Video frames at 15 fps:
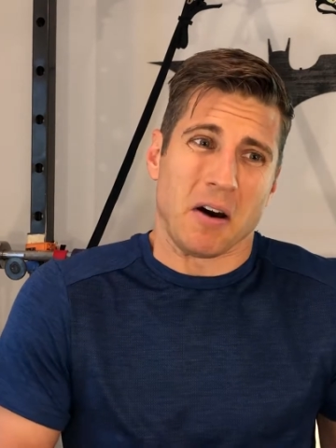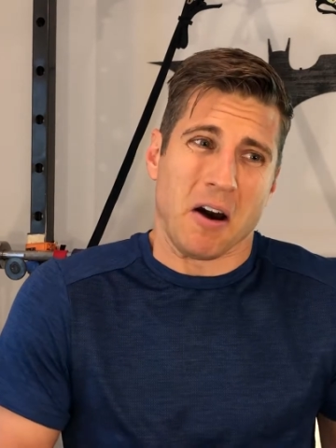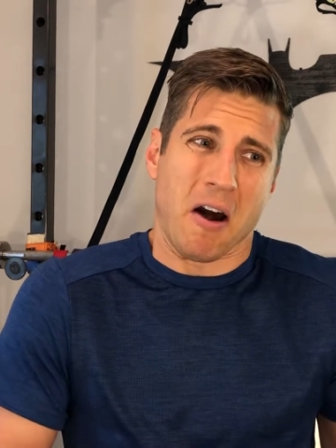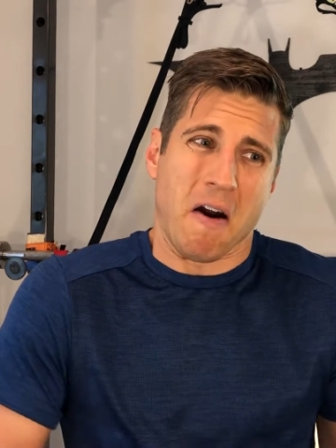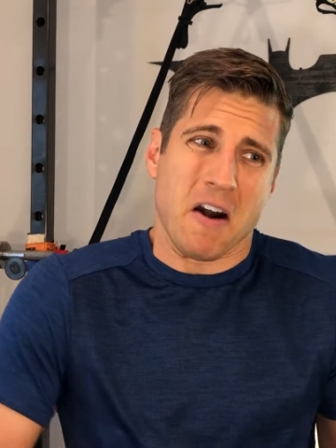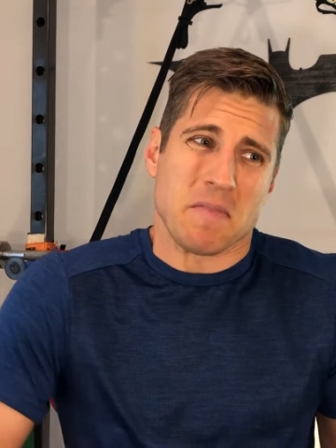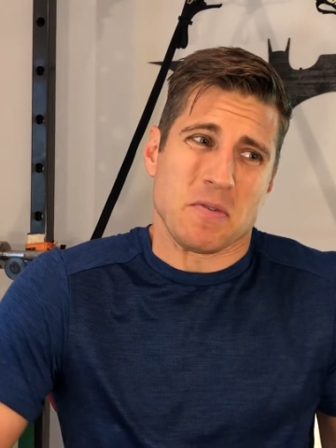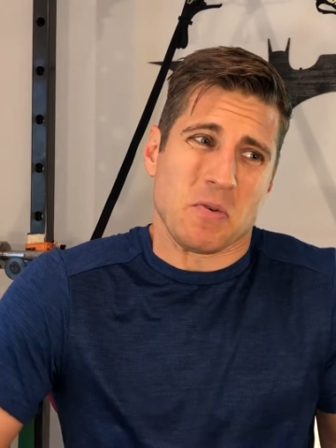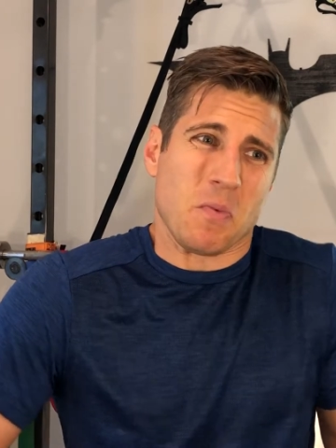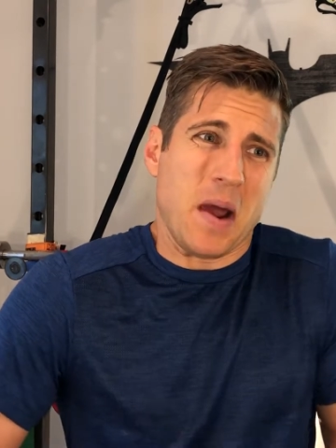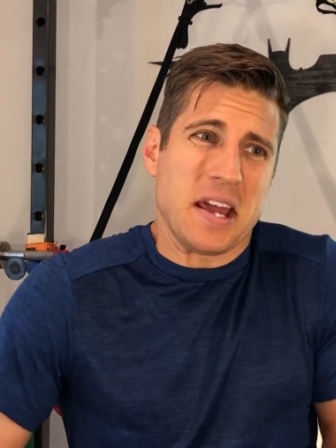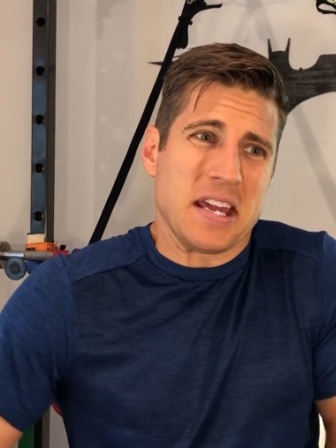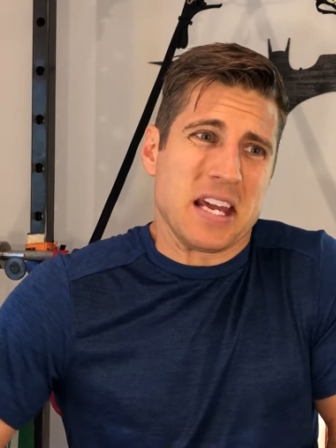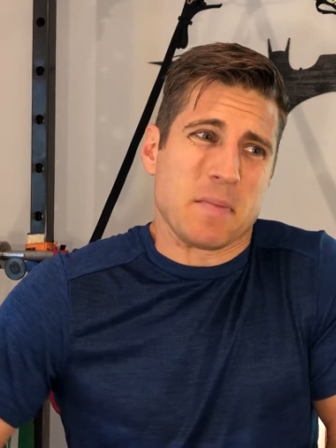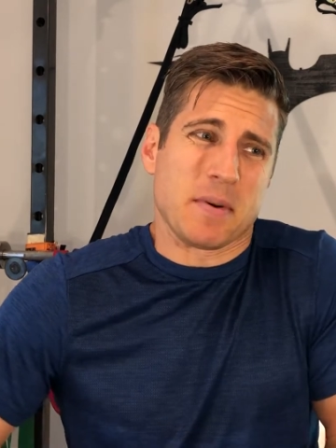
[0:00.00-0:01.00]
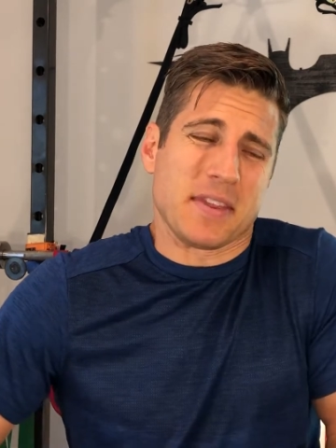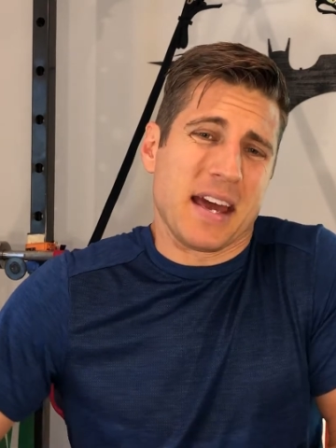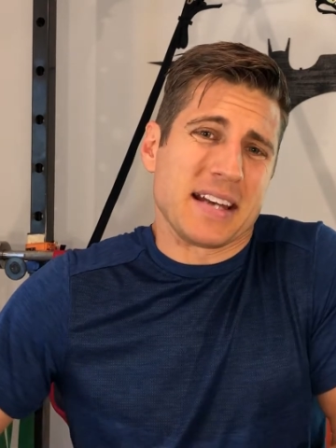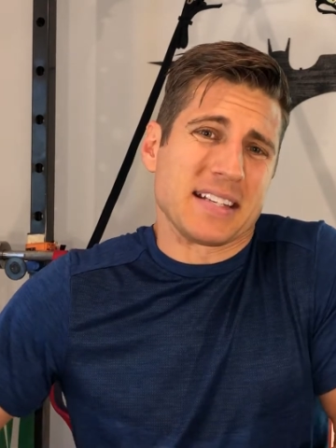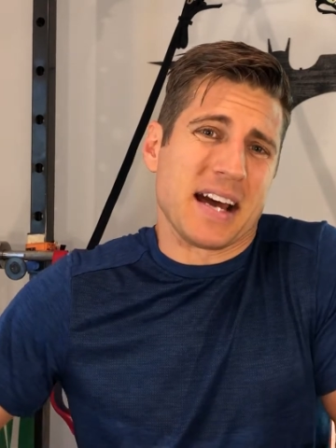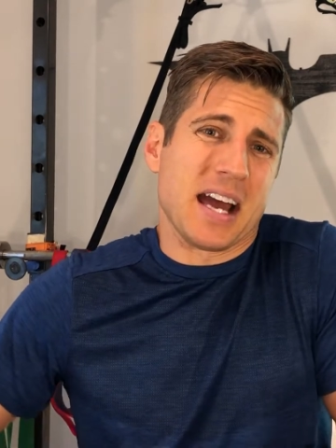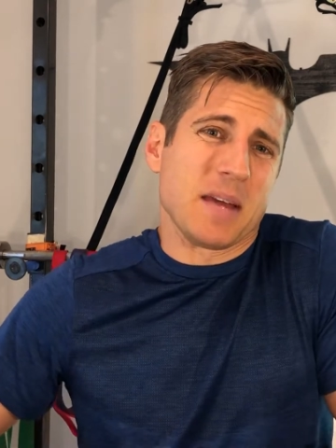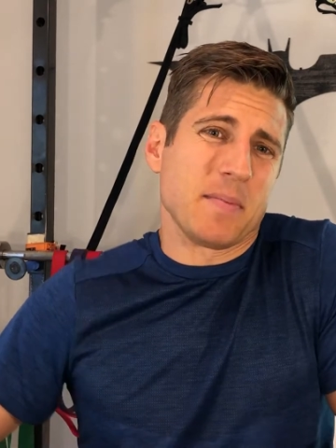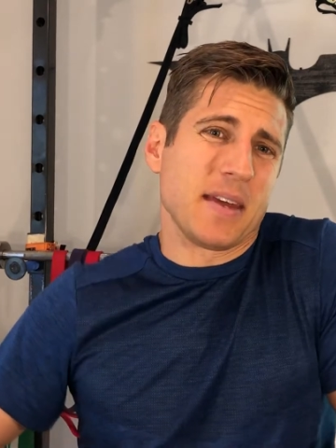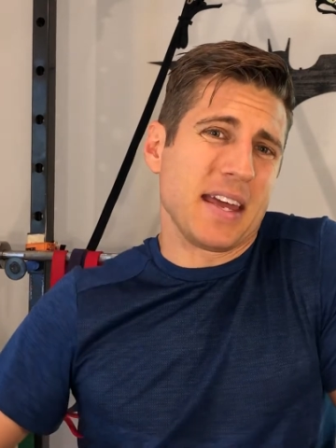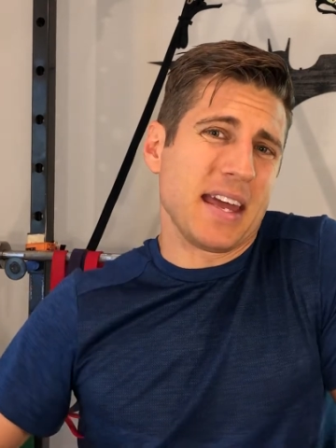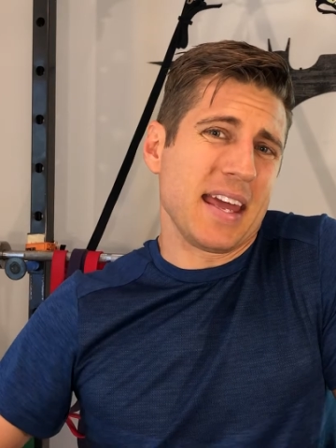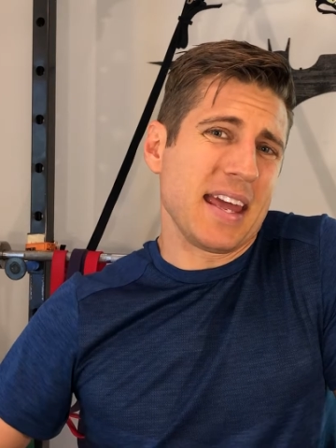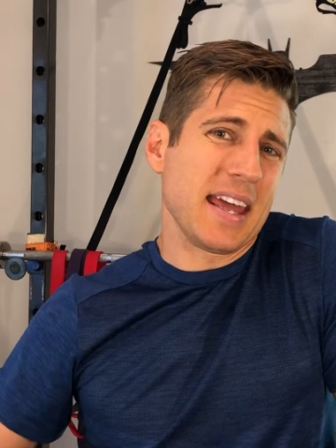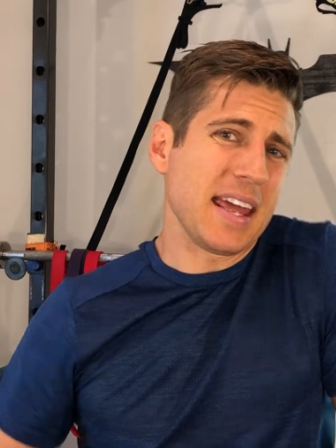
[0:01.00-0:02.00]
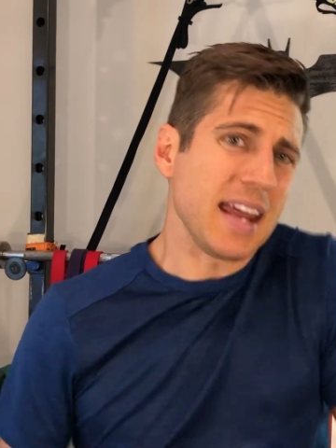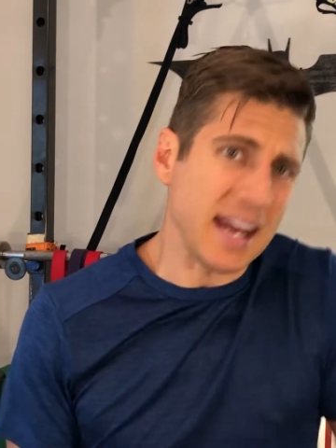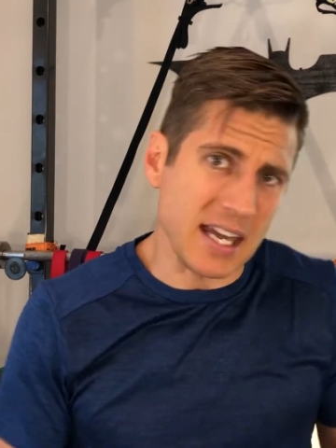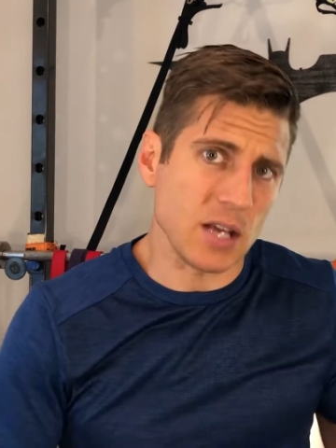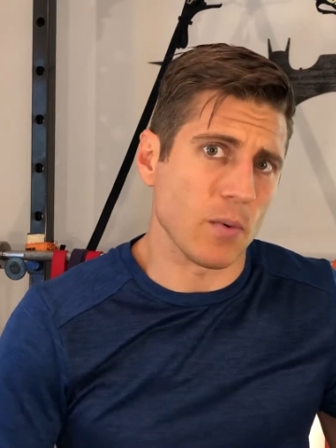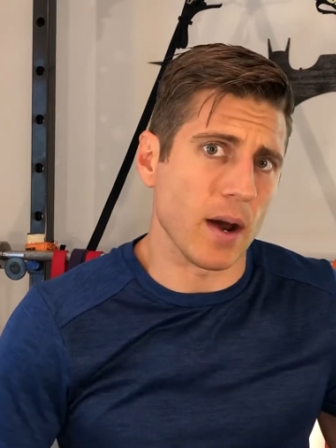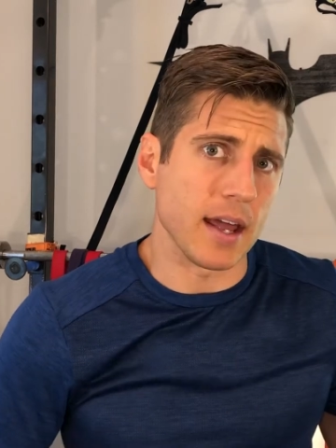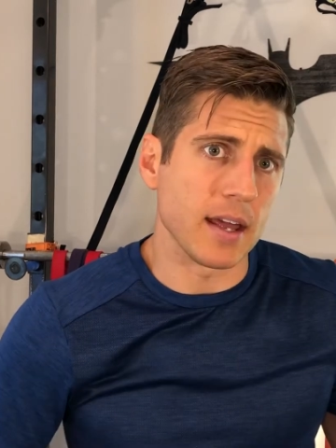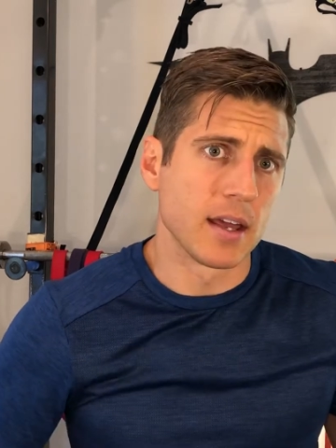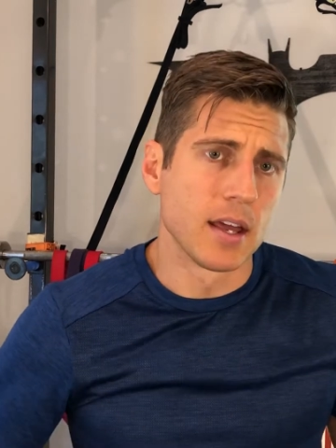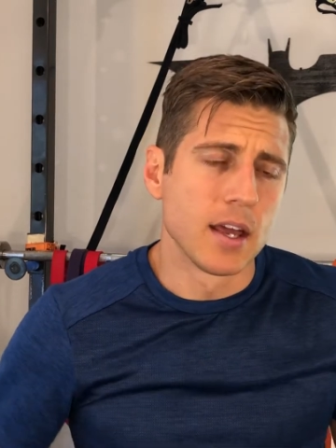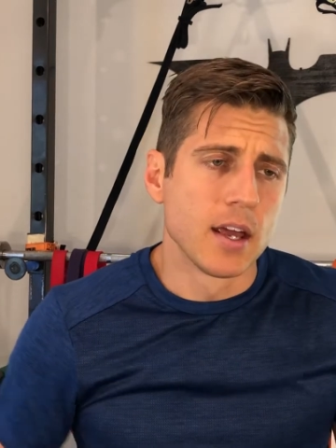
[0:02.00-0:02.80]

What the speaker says: already been waking up at that time anyway.